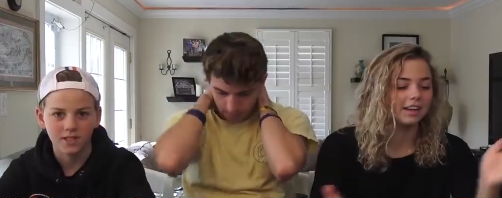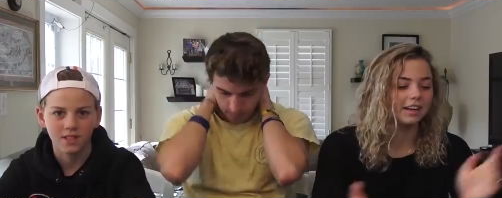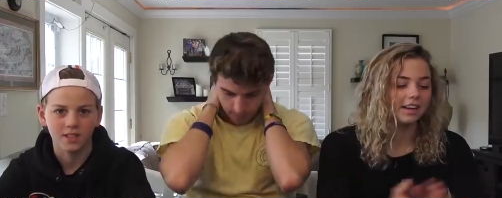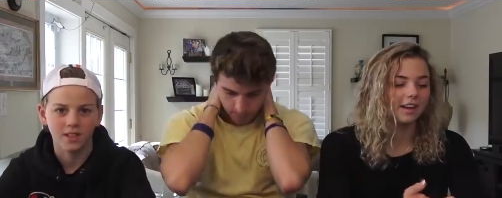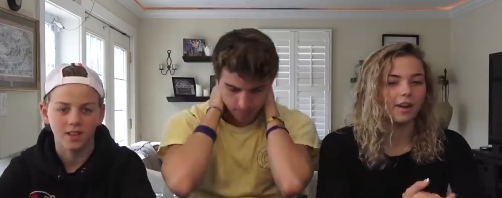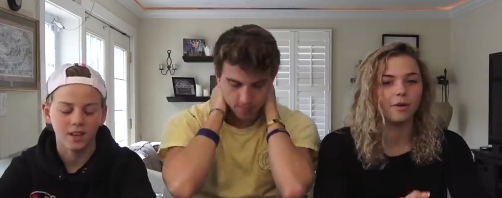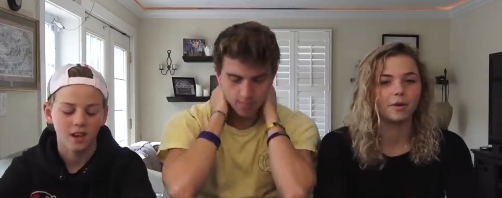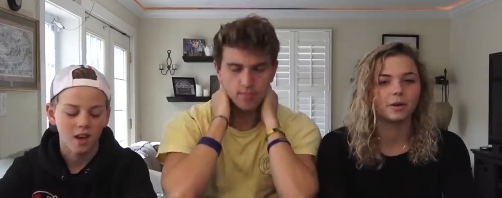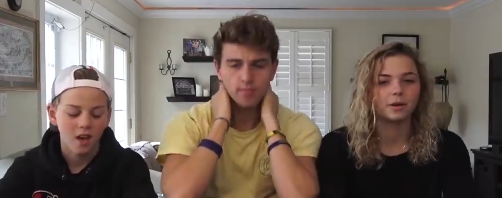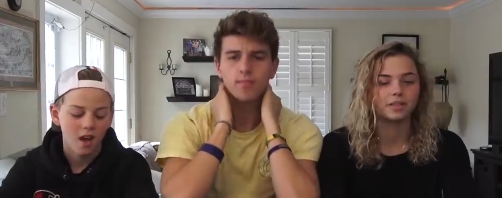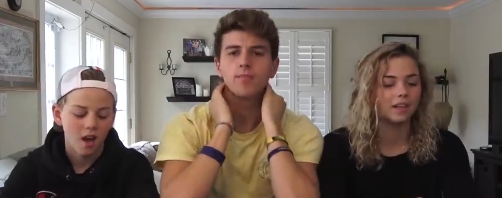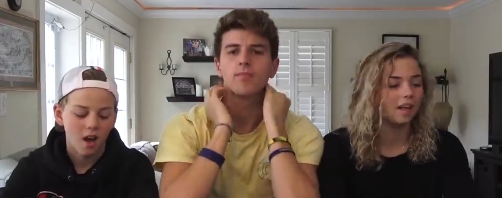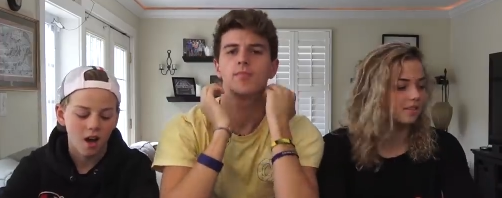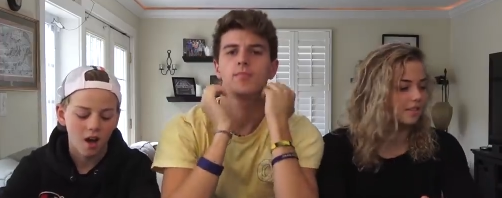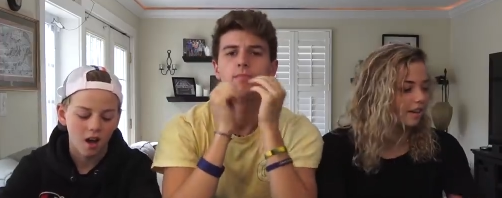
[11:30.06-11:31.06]
Speaker 1: didn't know who he was
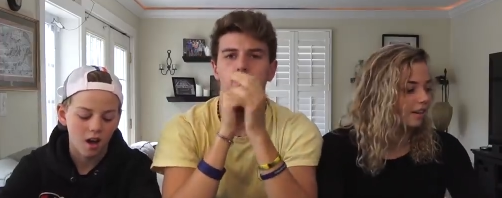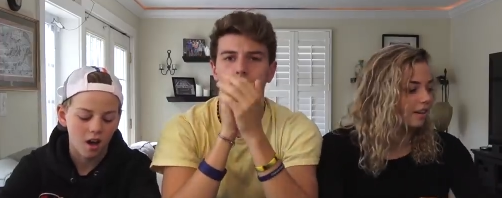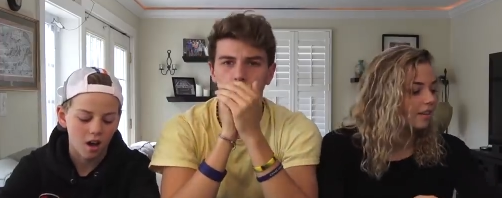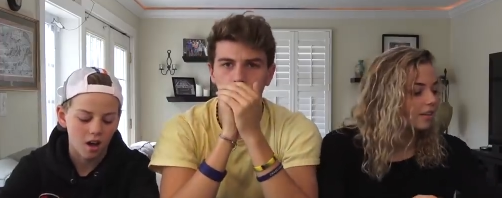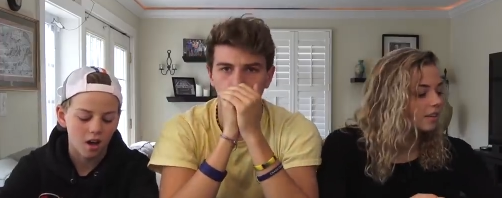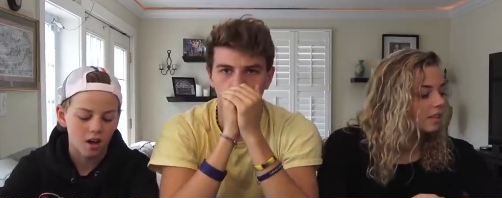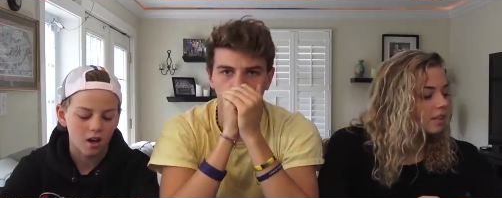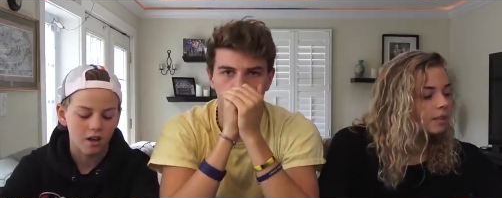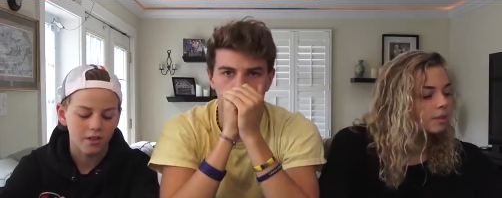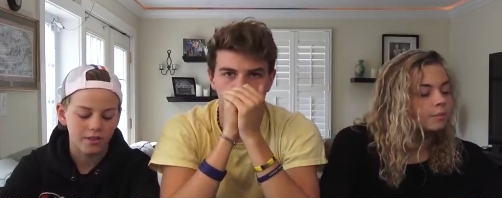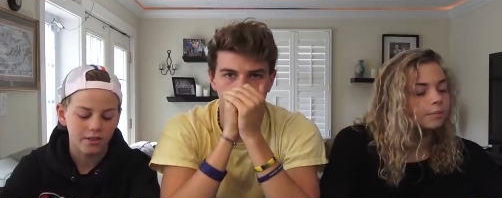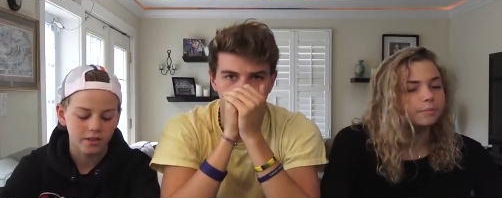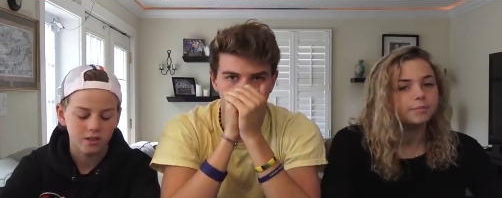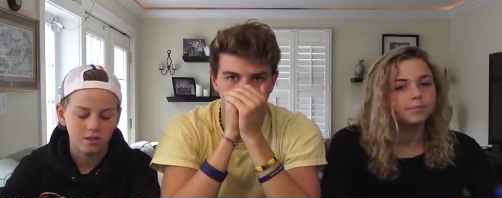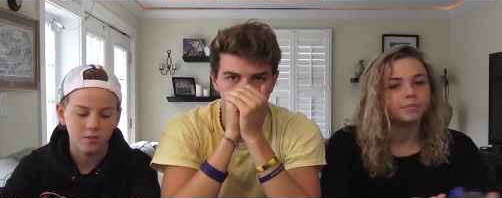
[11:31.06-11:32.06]
last year.
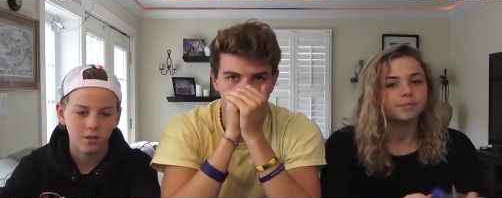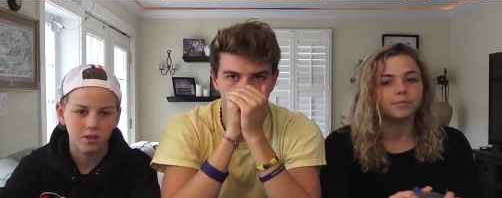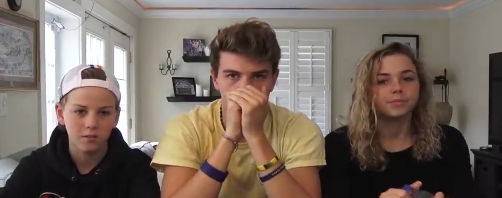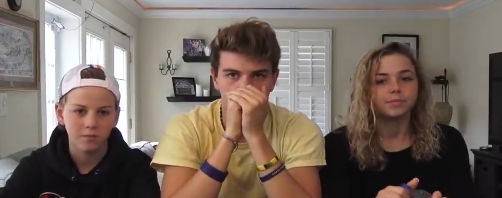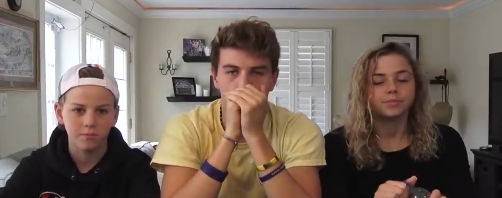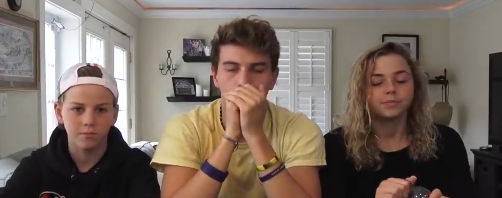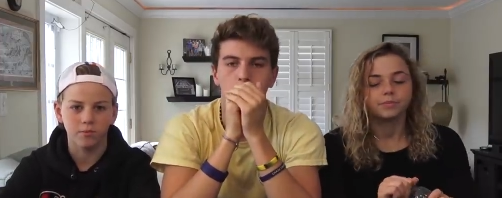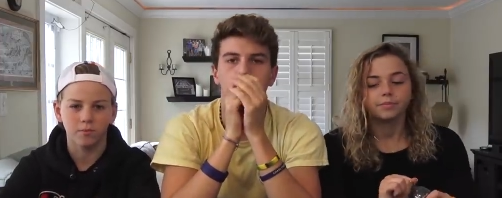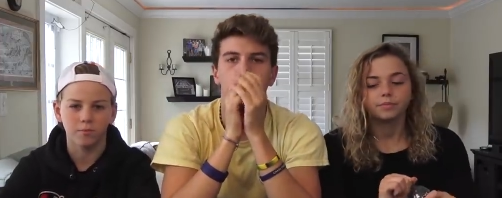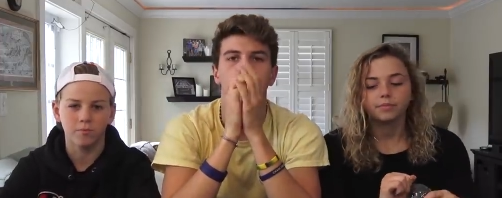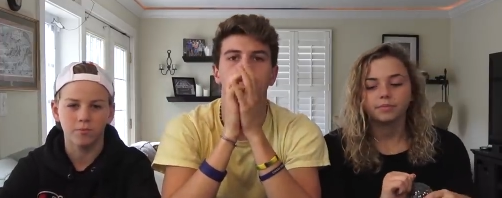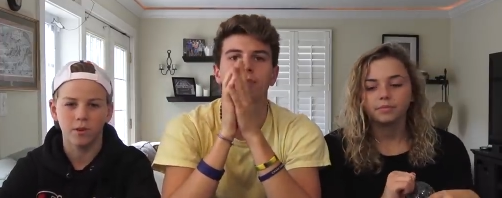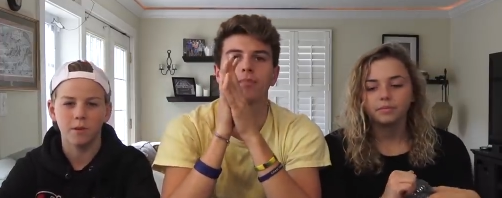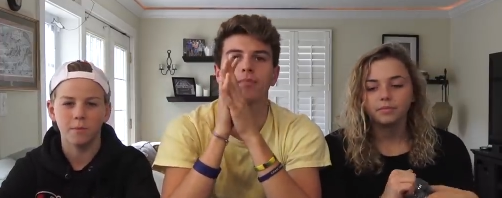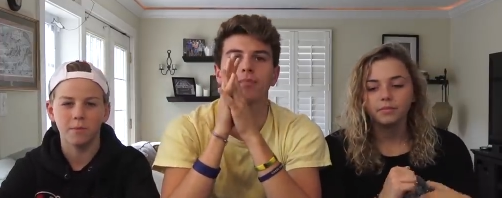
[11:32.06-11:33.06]
Speaker 2: This question would
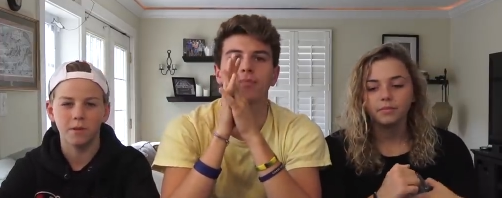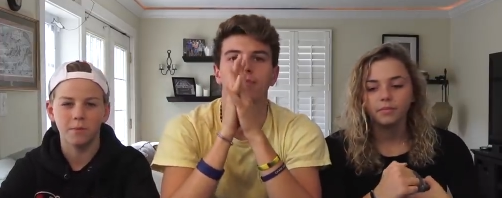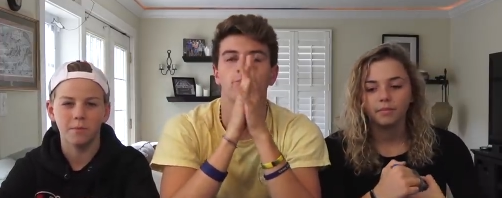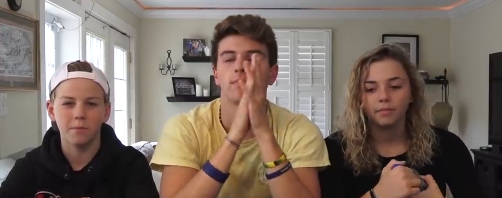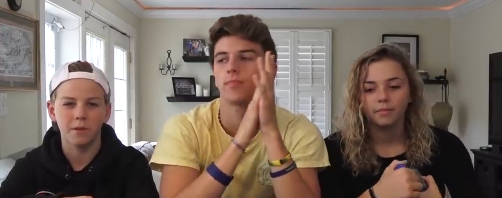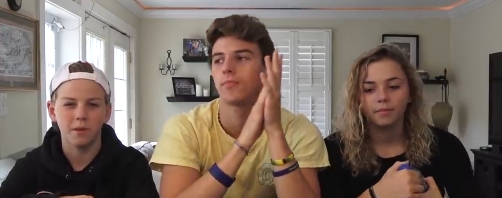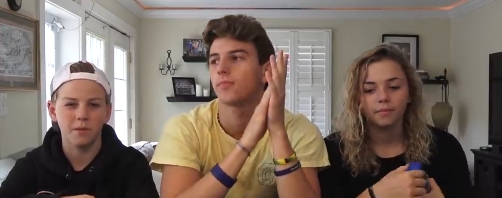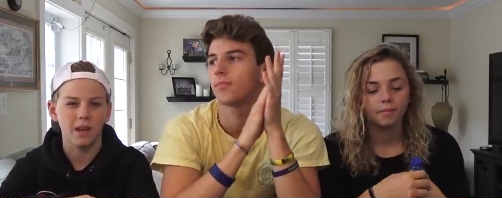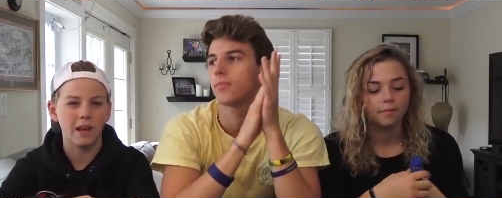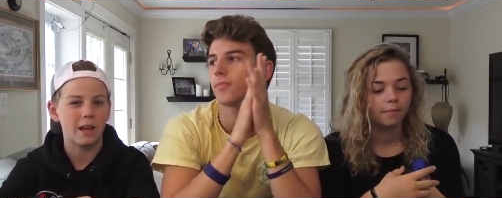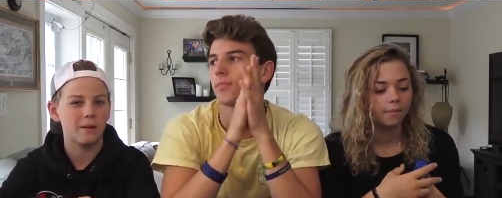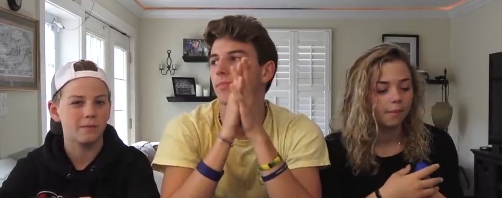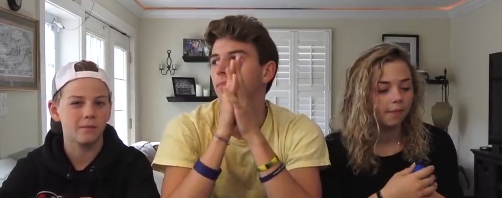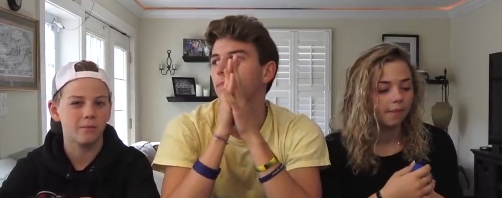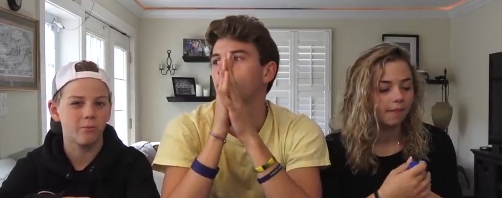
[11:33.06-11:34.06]
probably be
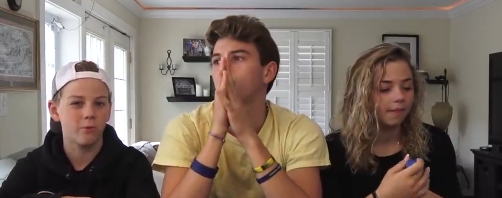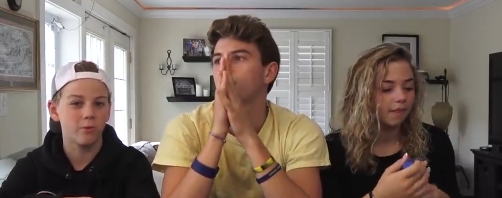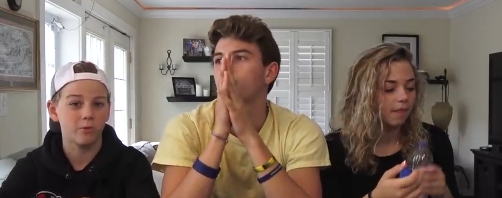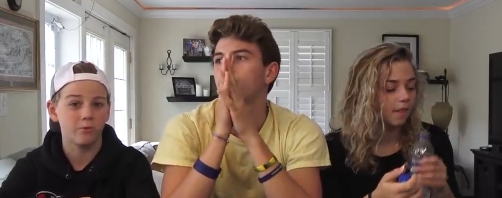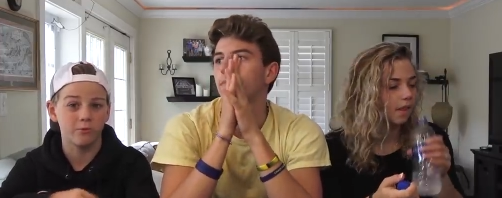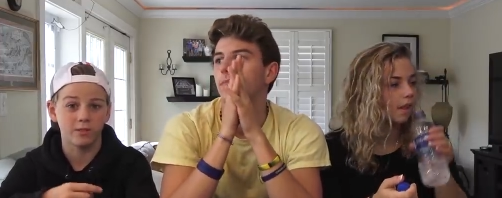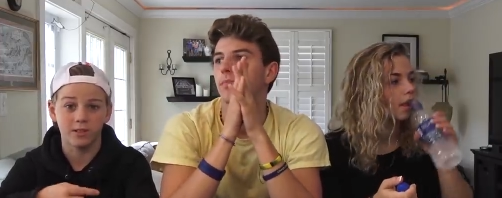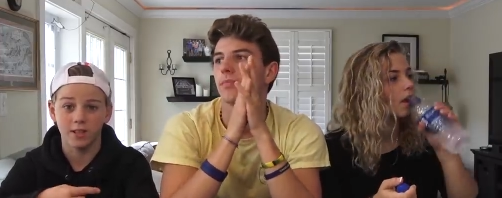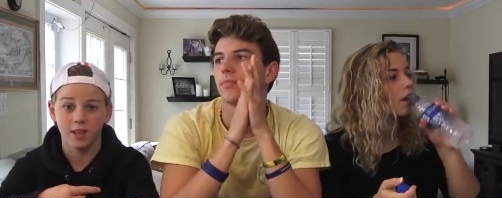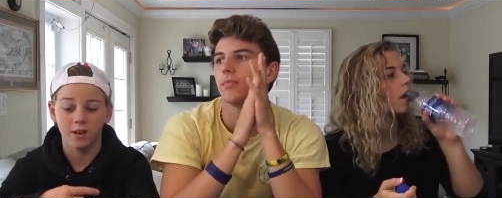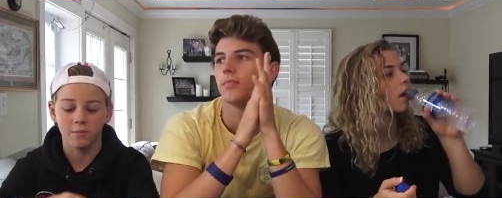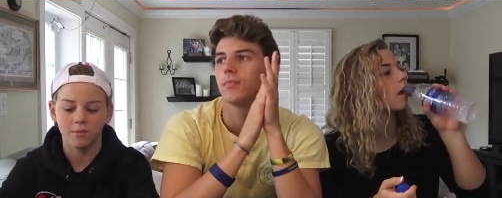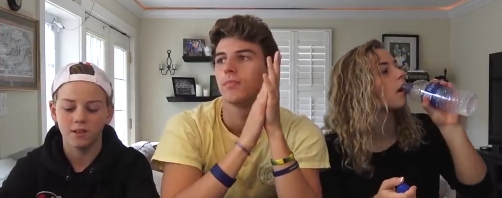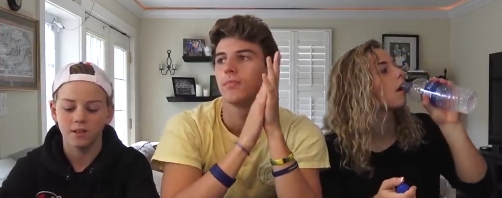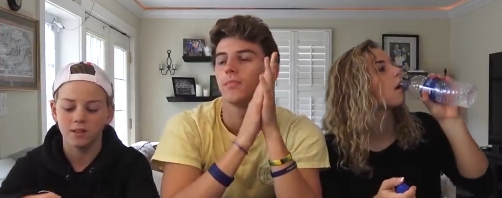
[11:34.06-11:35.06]
aimed more towards
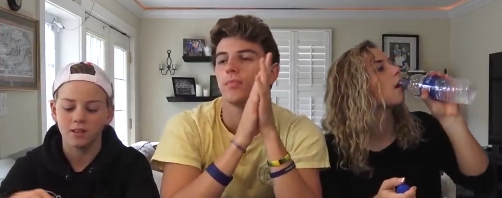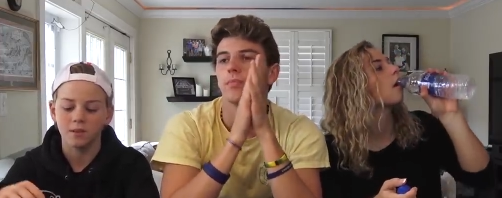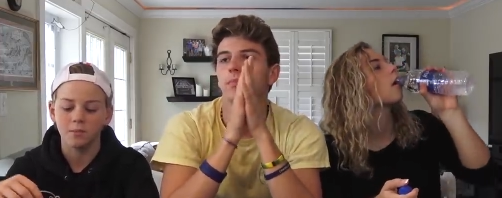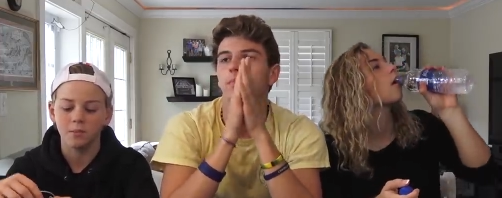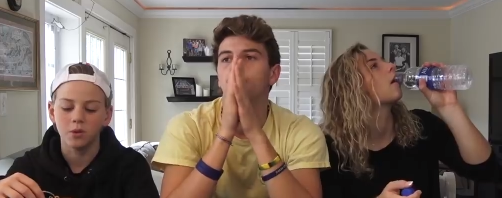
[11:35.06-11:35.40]
them, because in